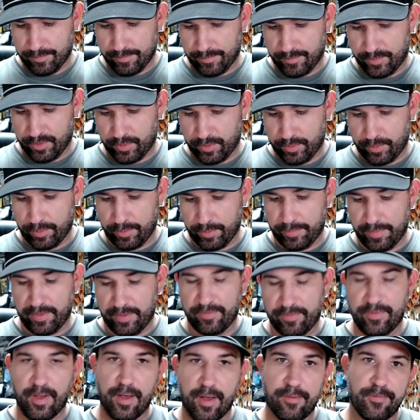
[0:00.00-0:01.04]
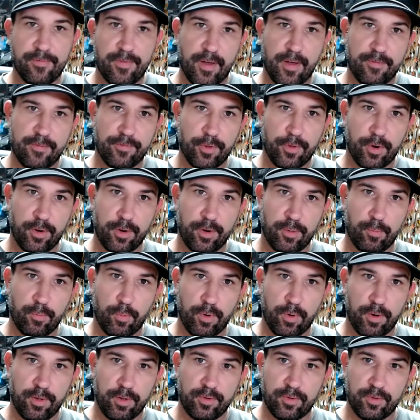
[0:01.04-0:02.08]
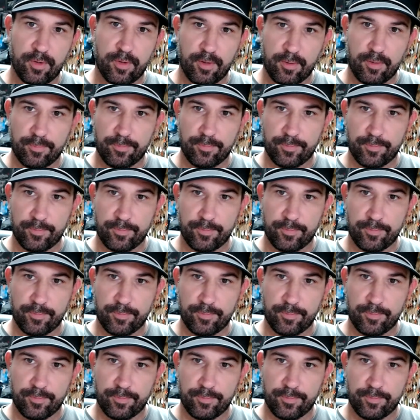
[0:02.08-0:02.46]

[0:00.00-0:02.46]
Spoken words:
So it'll be 5:30 where he's at.